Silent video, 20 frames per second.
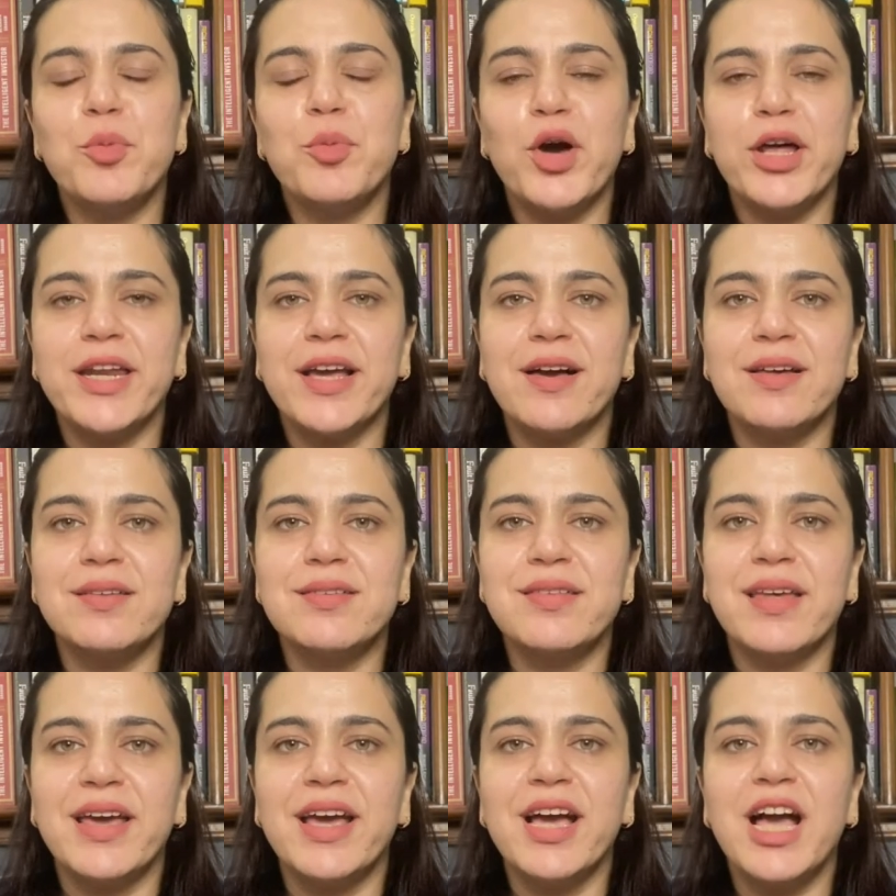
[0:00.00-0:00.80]
Monica
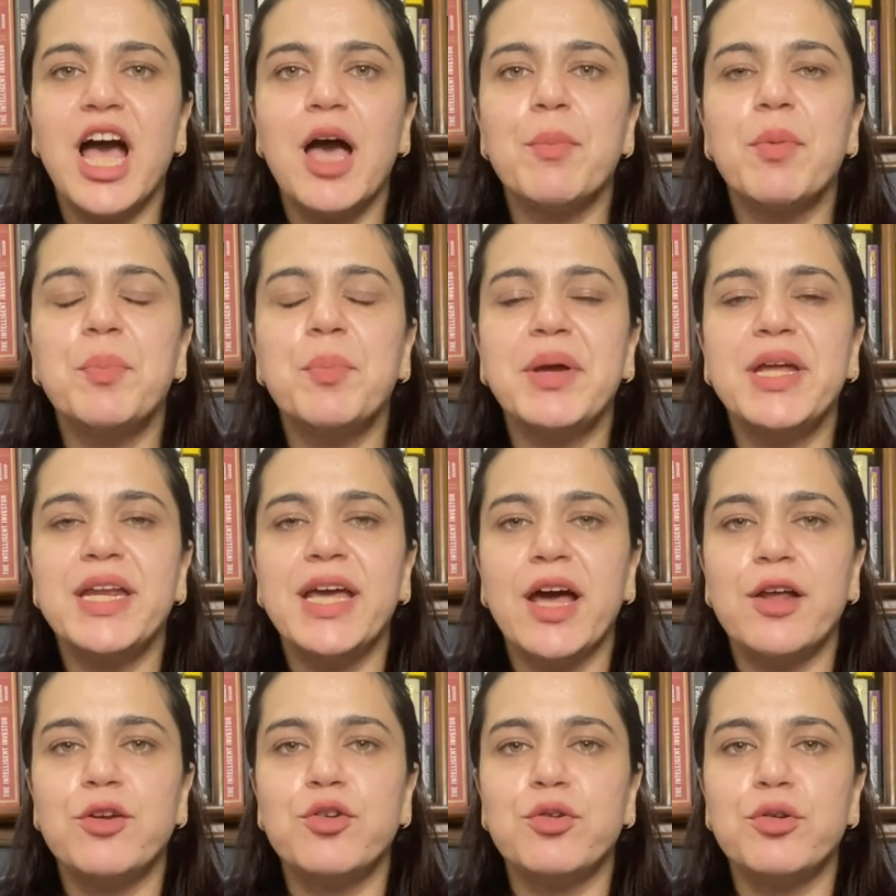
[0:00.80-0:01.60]
Singh. I'm a
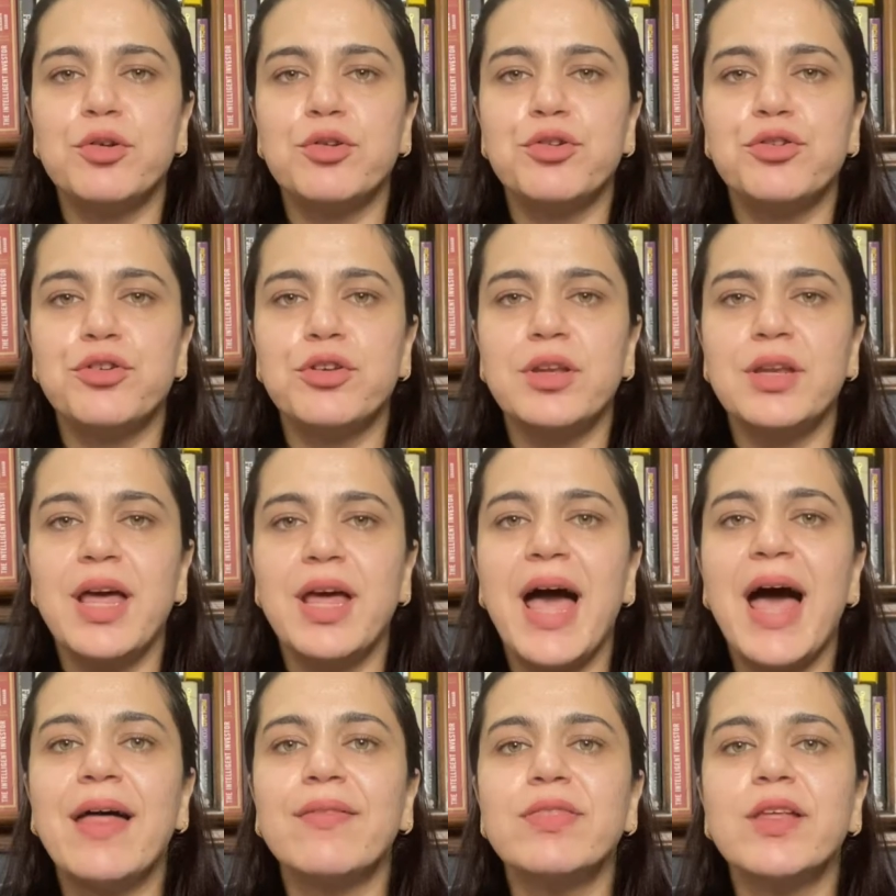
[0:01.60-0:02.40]
pediatrician
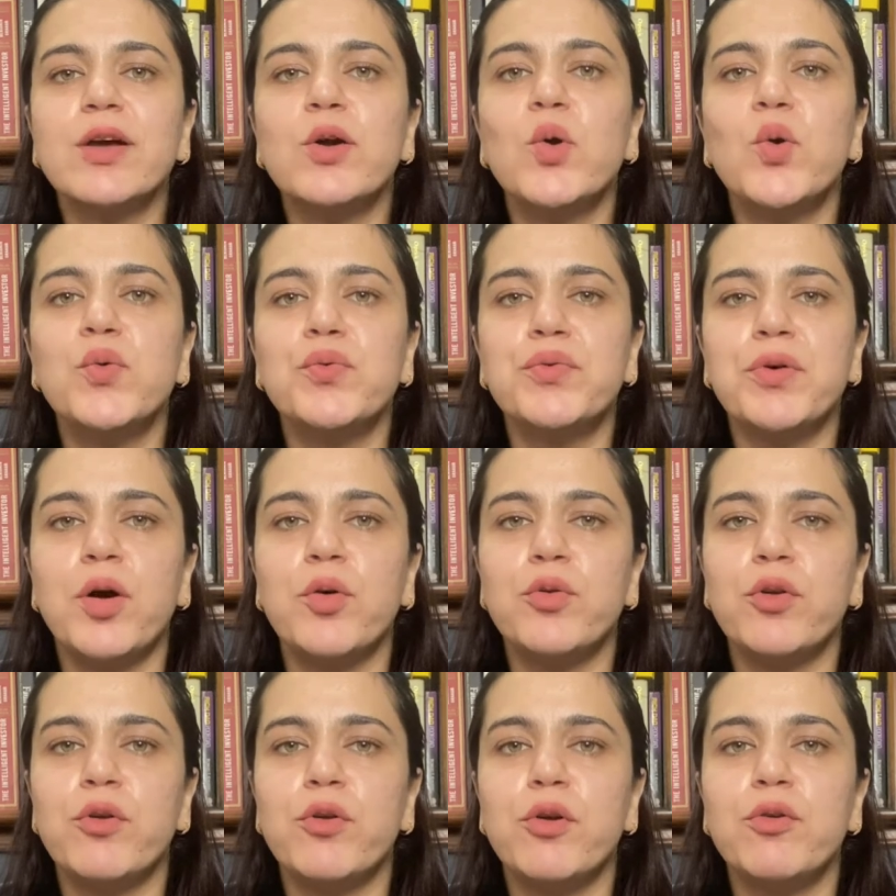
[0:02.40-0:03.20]
and the
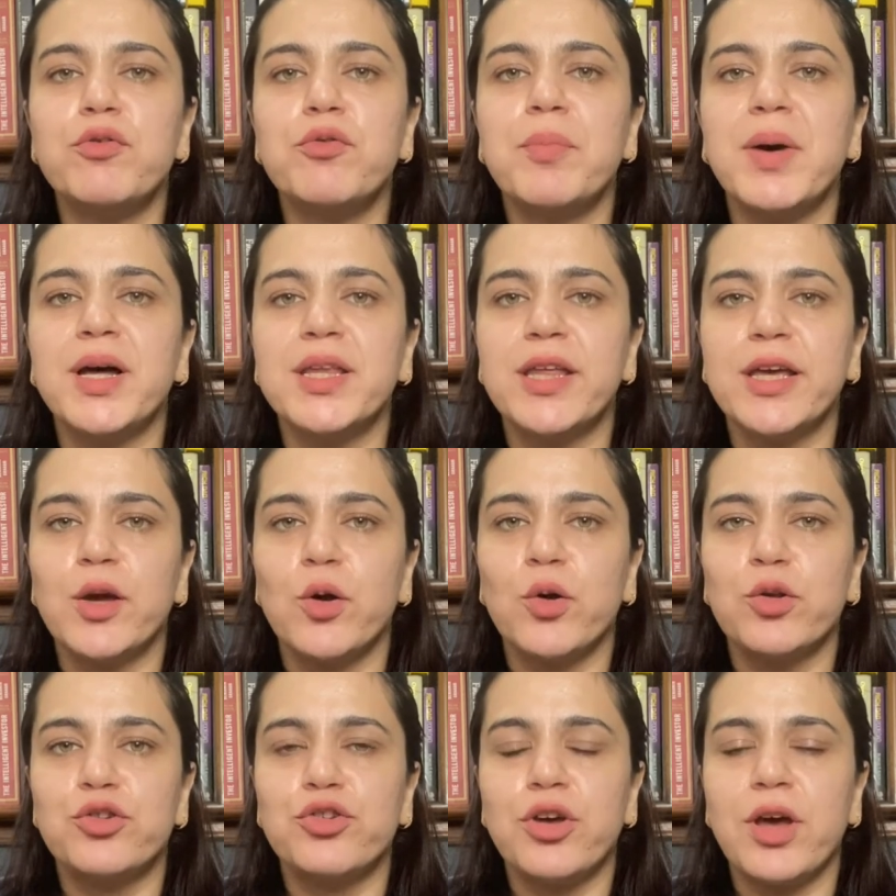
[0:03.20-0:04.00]
co-founder of Mother
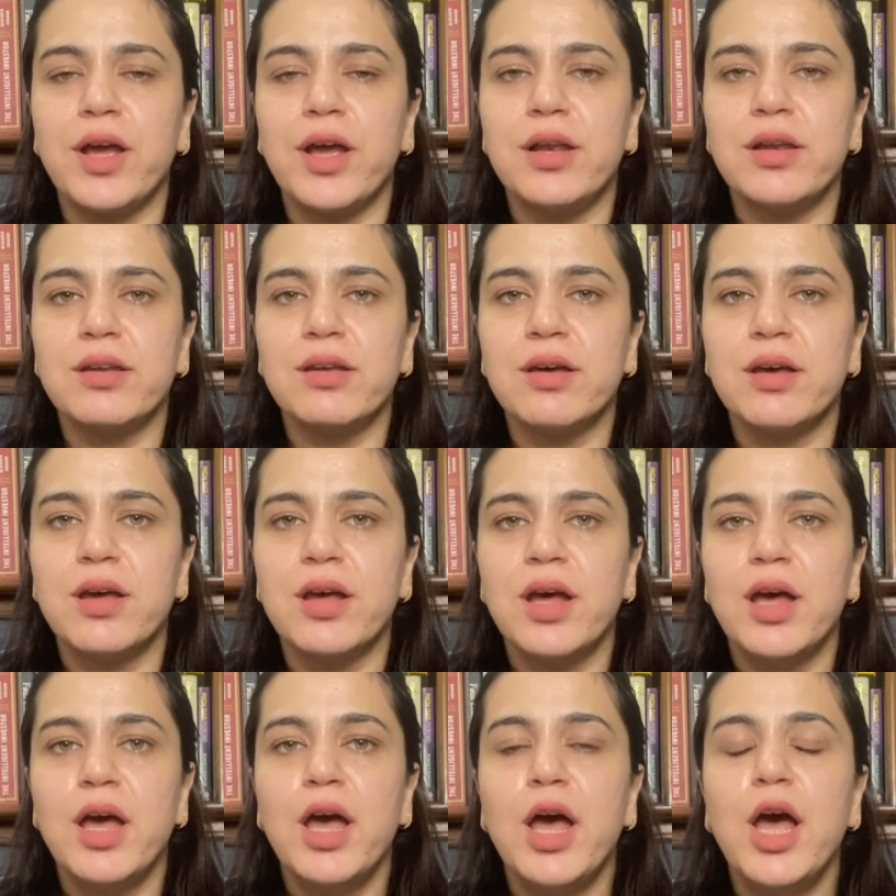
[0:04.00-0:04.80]
Your Child.
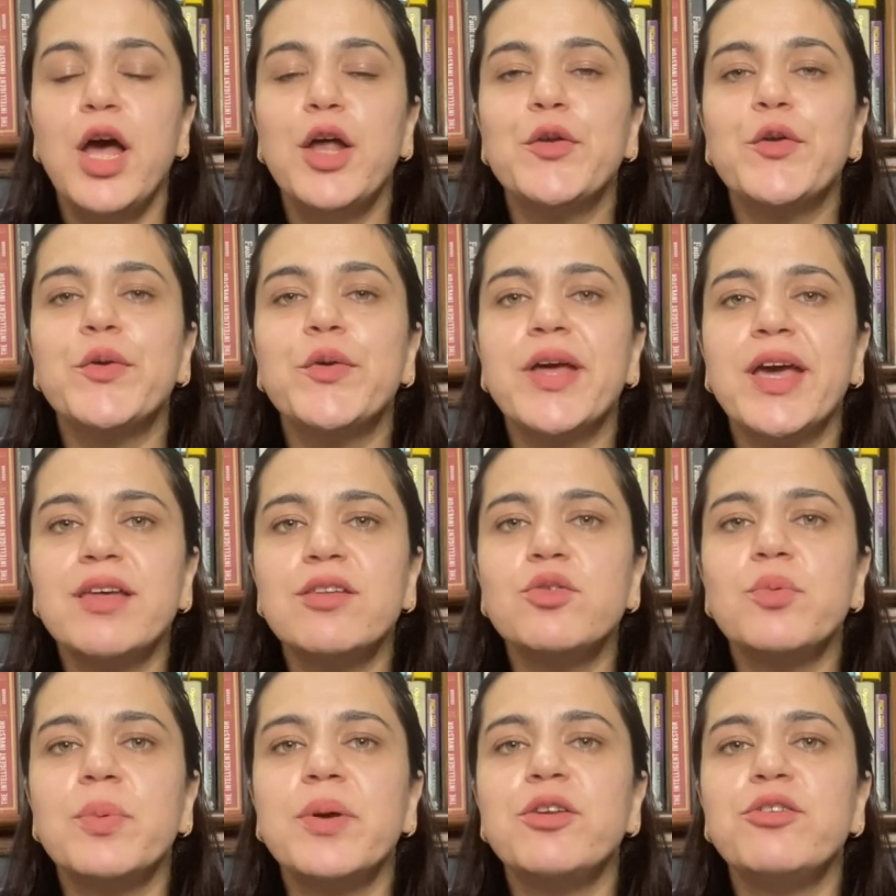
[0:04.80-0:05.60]

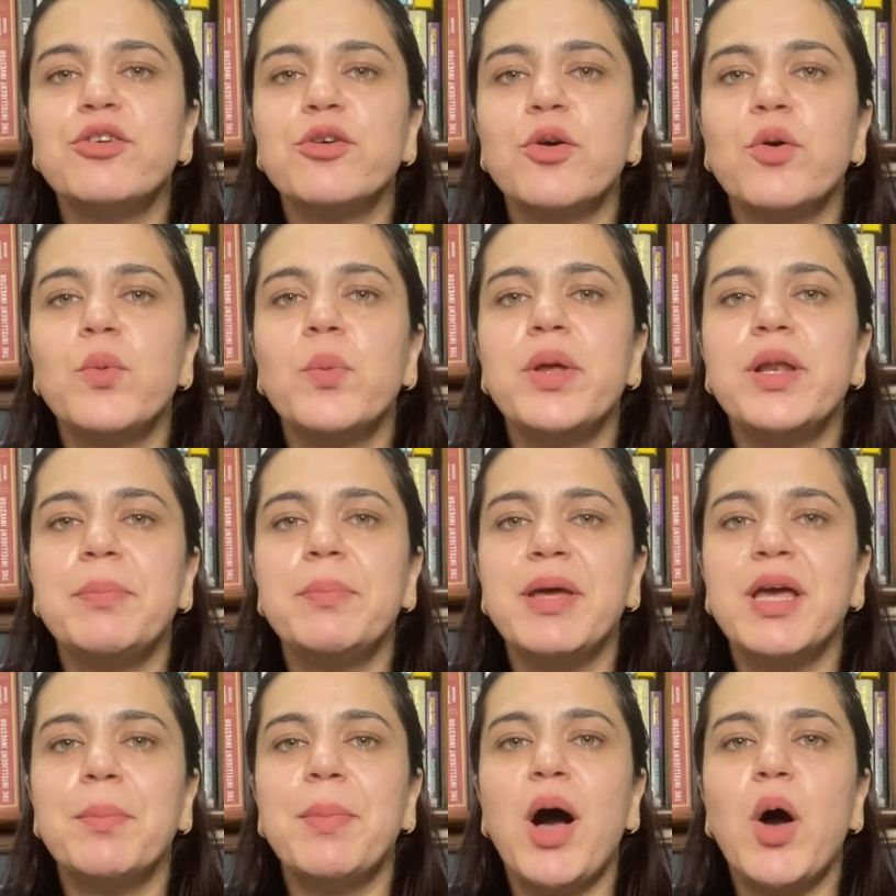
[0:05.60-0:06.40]
Today's video will
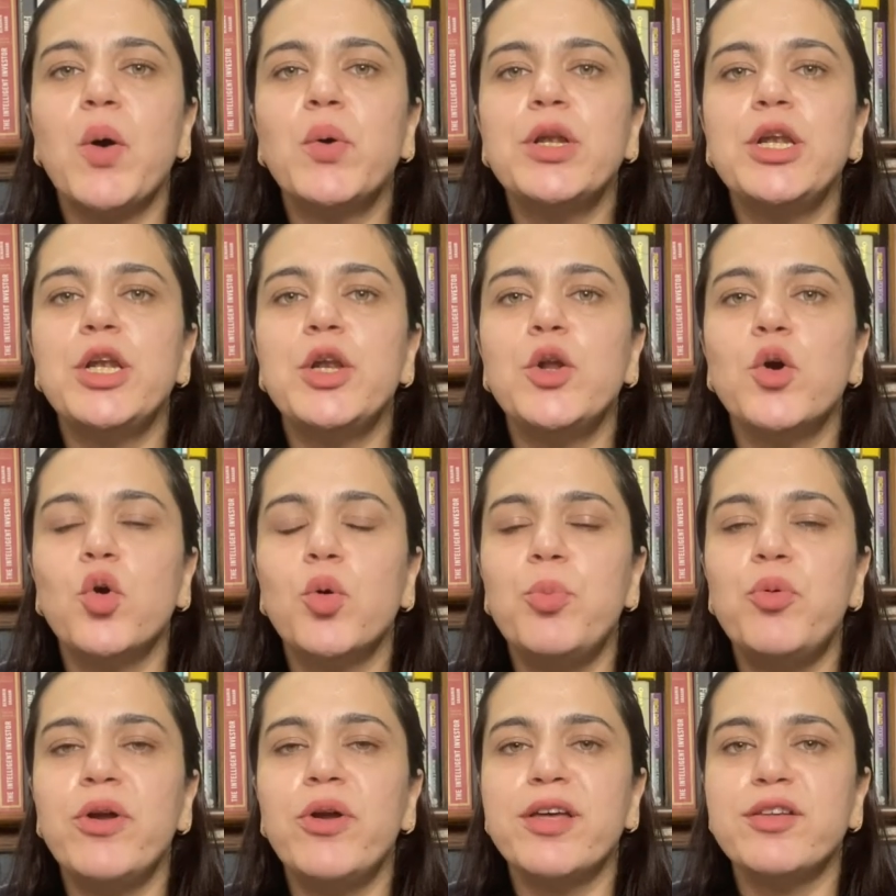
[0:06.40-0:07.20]
be about low
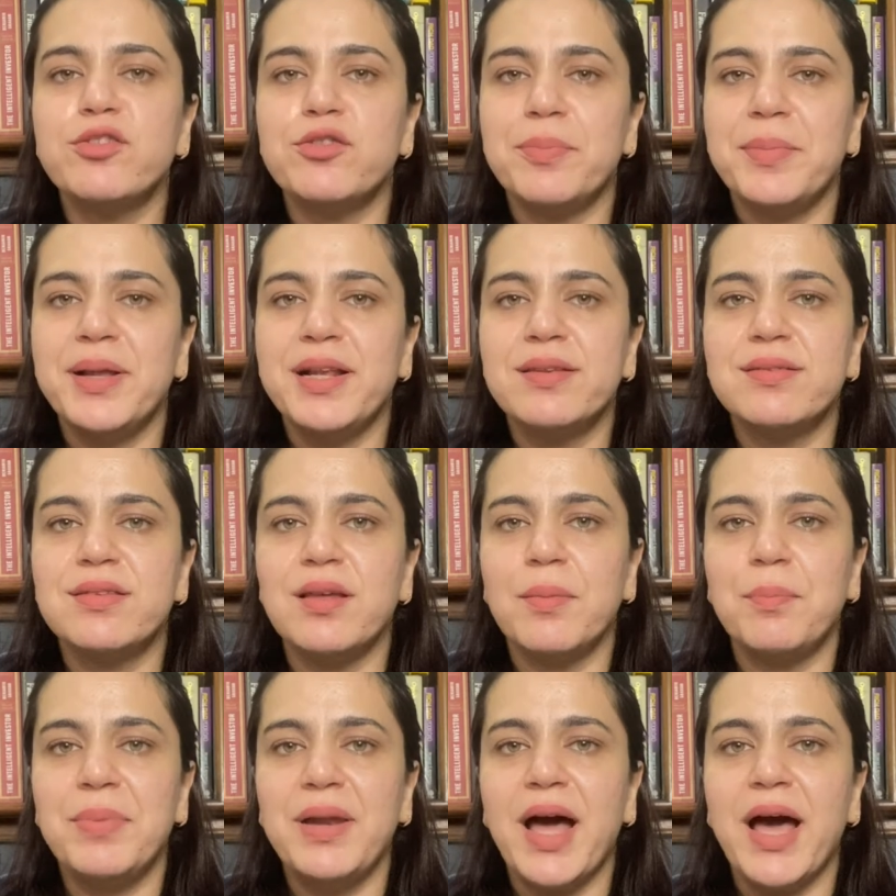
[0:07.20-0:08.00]
breast milk
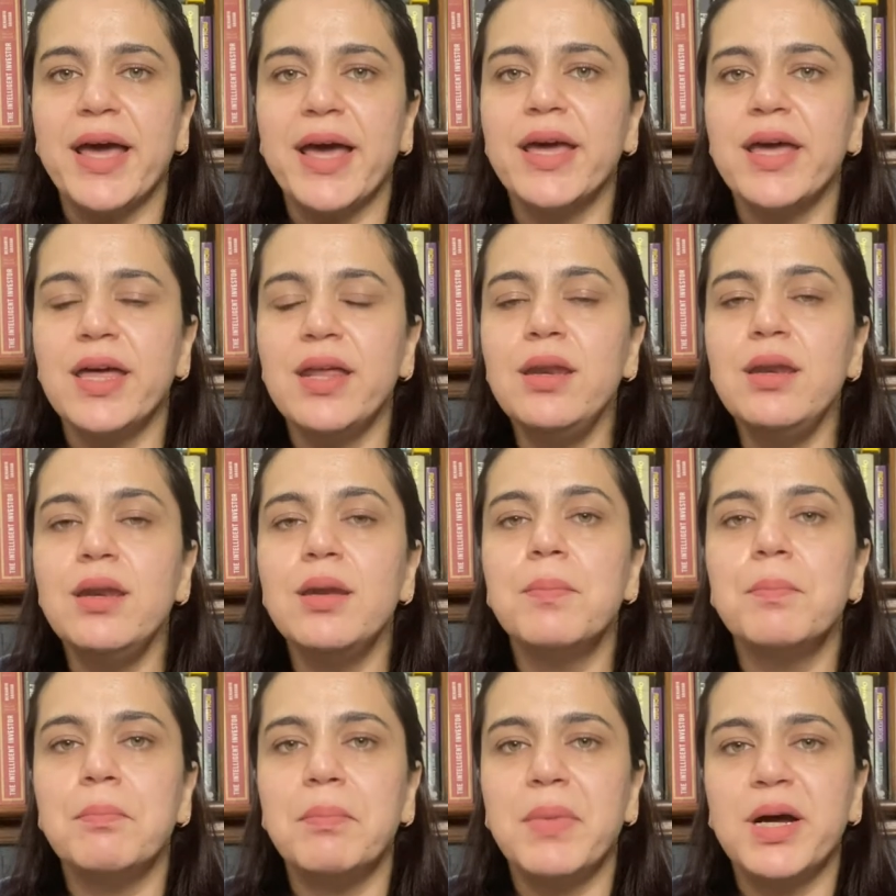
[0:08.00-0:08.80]
supply in
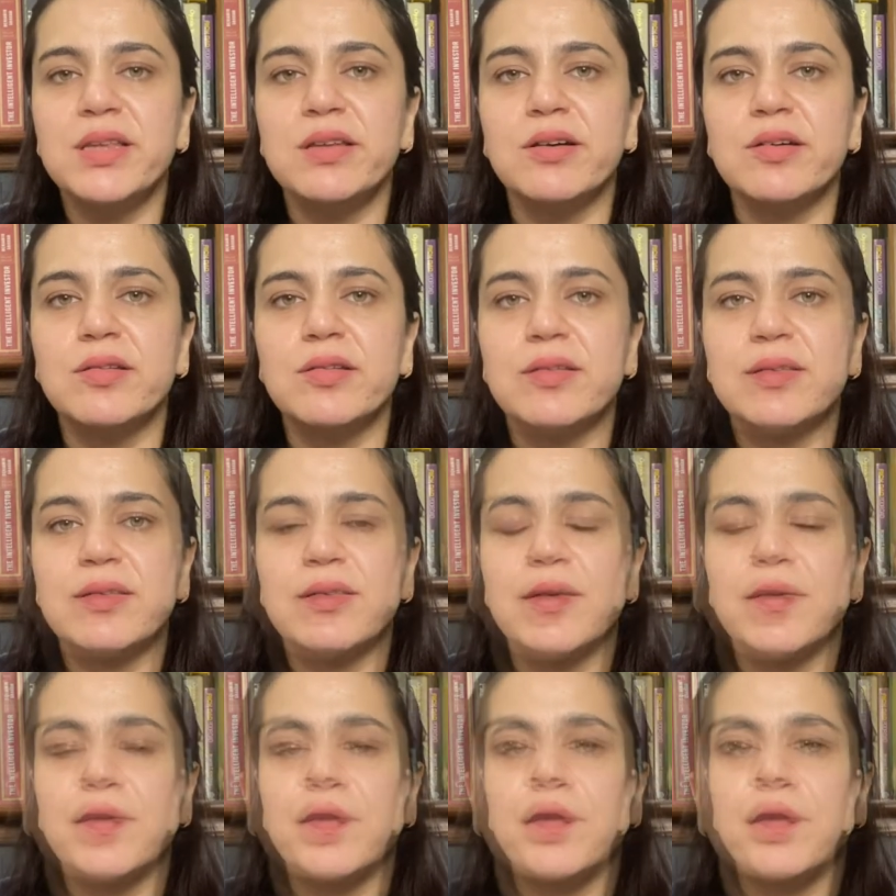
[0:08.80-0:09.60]
mothers.